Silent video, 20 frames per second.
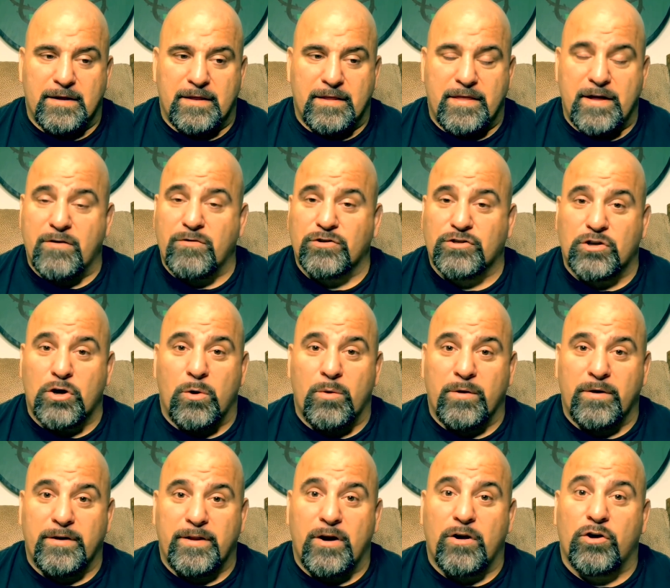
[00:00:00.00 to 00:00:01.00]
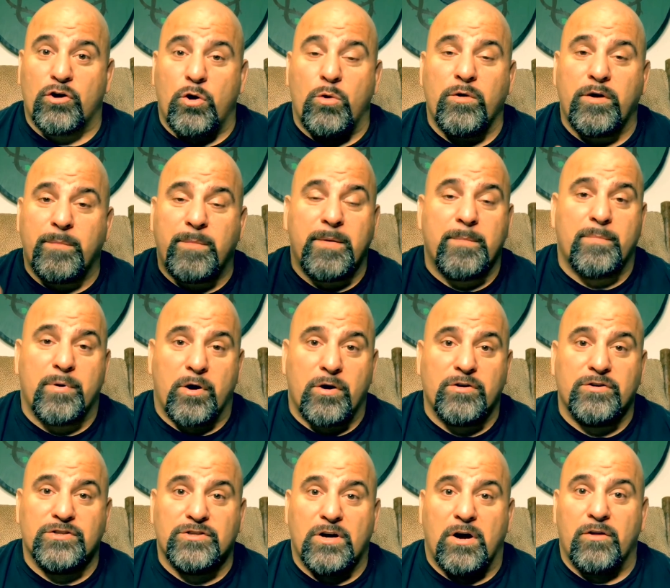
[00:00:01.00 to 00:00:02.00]
there are going to be
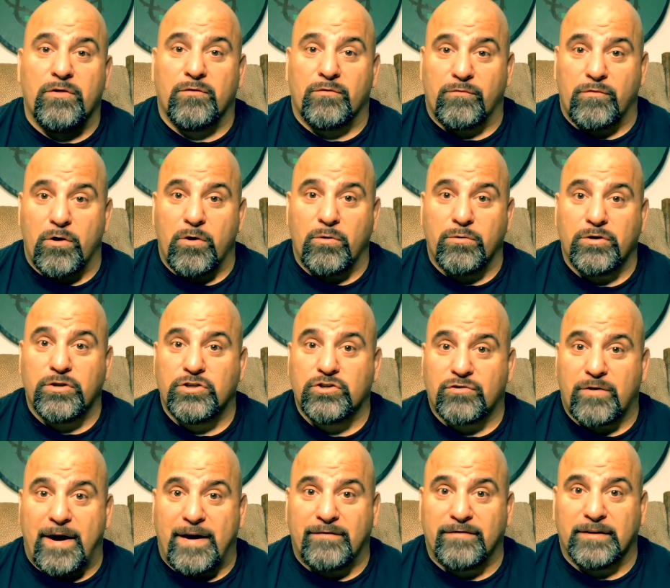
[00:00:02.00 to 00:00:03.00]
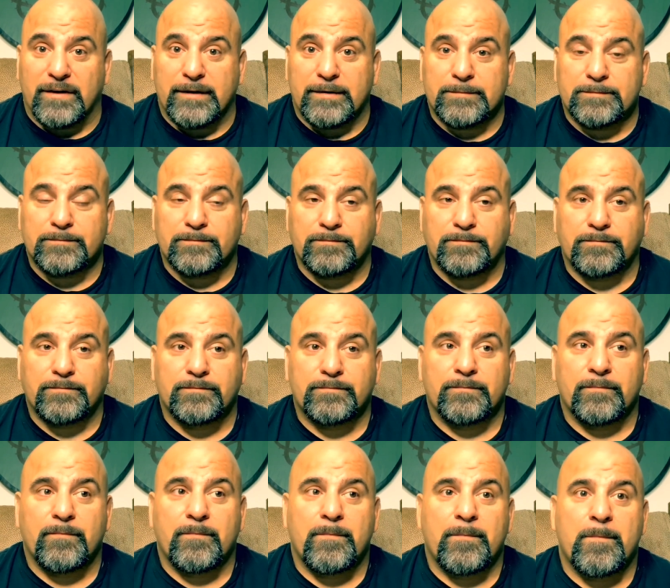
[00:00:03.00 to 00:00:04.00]
burdens on the road traveling.
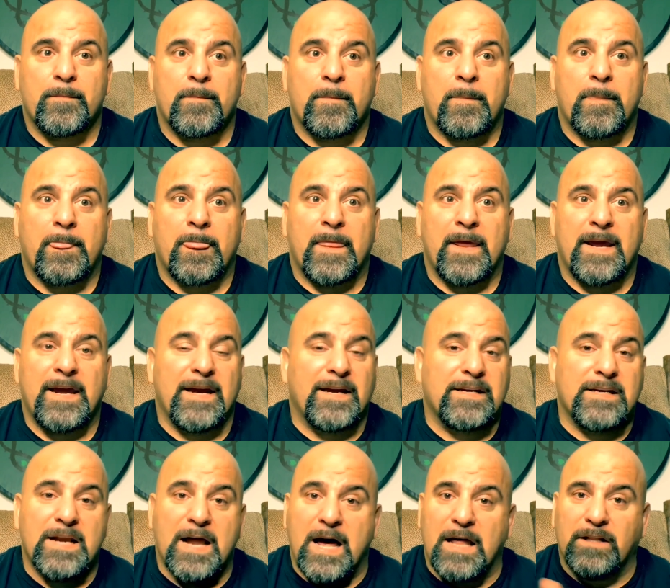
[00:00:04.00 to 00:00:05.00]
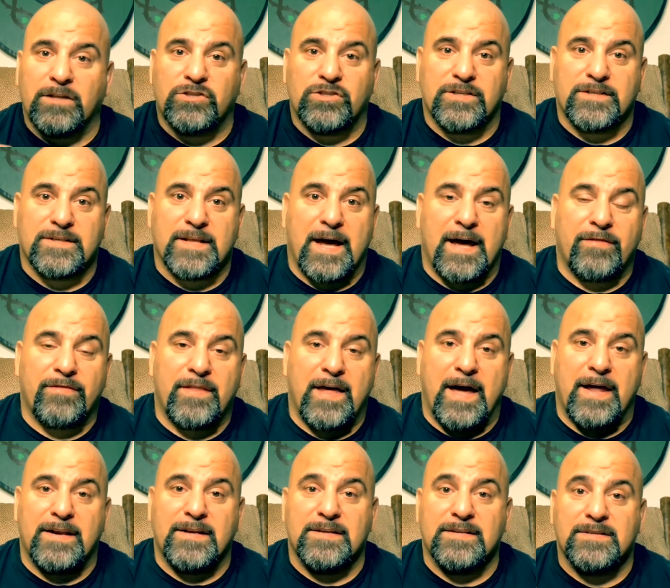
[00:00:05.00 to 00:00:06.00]
He acknowledges that.
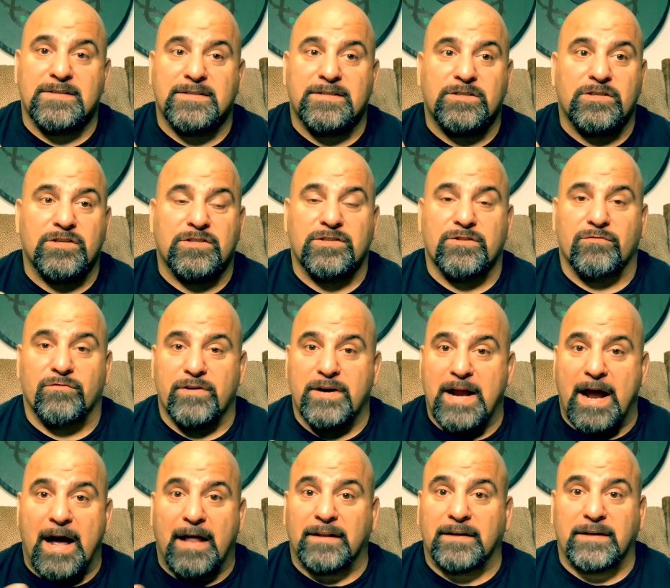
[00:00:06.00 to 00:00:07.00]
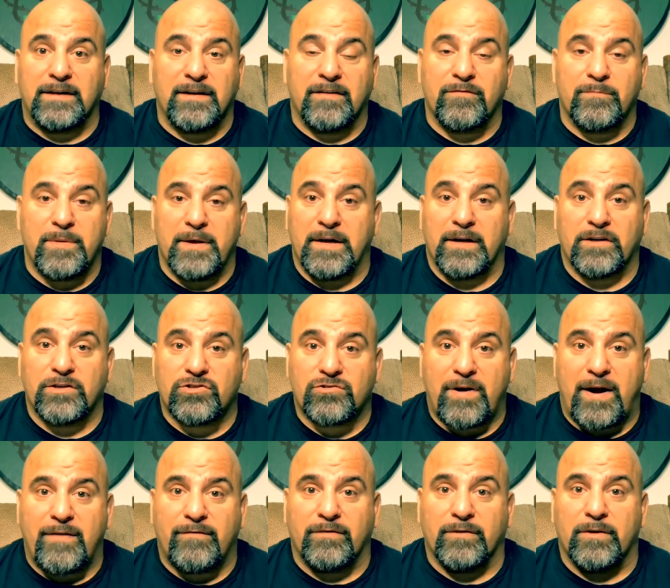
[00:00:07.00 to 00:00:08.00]
That is just the reality of being a
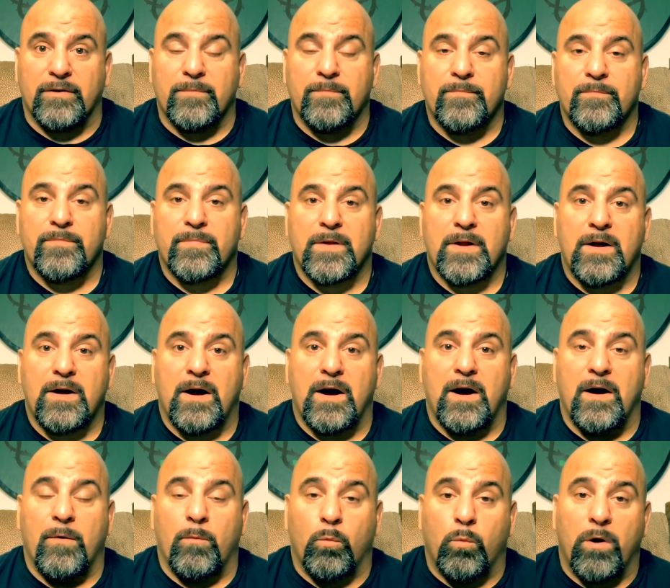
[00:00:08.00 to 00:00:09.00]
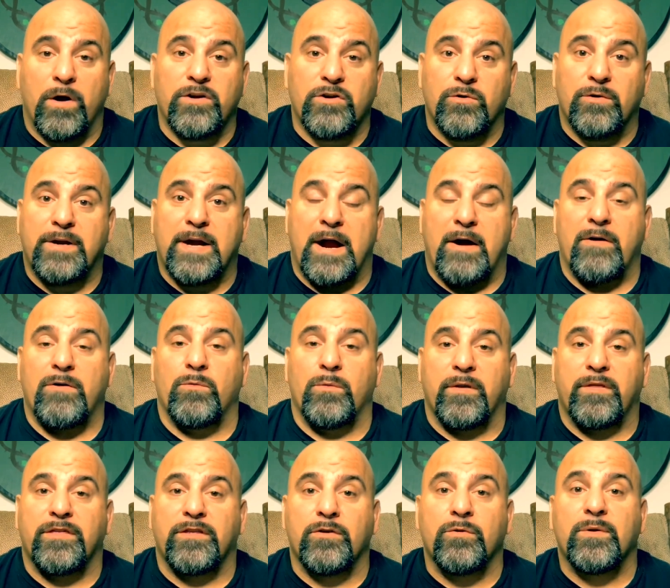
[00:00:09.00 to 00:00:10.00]
traveler. What you carry
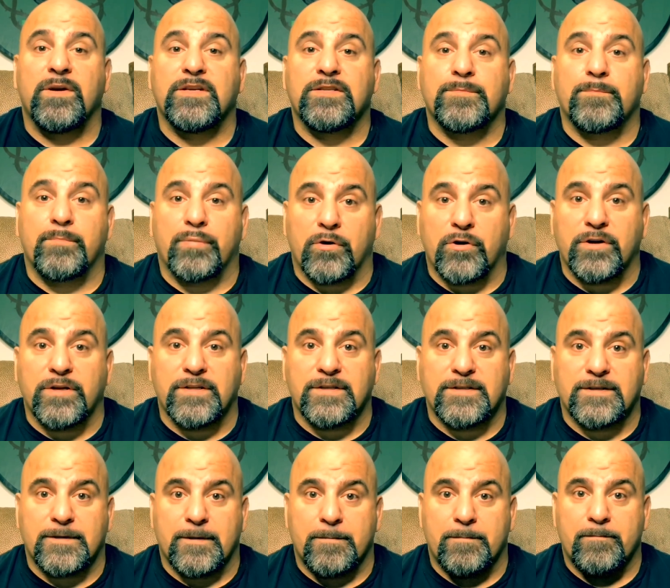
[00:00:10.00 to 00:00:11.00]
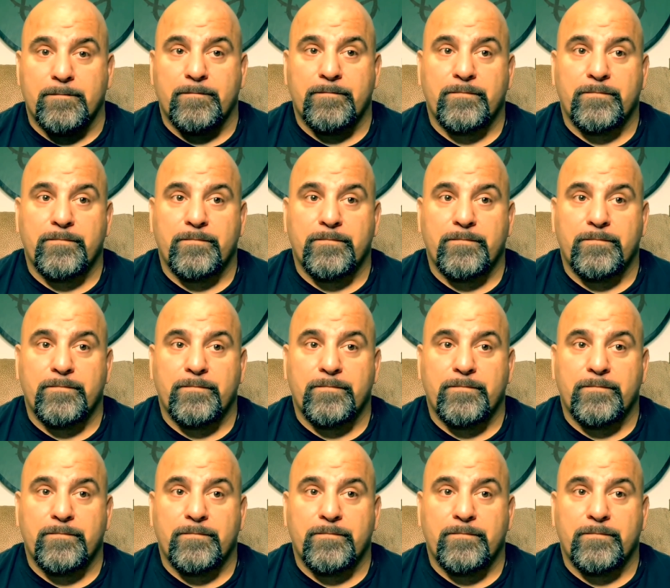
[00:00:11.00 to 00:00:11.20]
with you is burdensome.